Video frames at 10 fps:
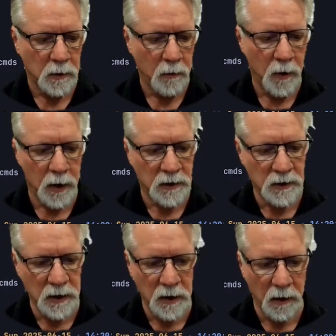We're going to
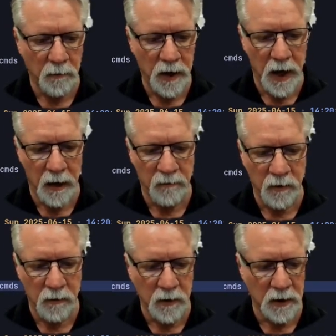see that we have
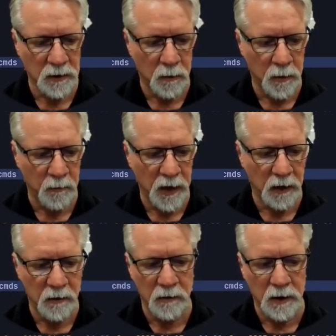two things going, we
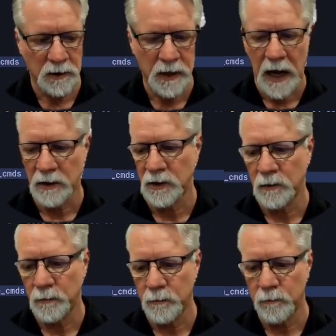got two things stashed.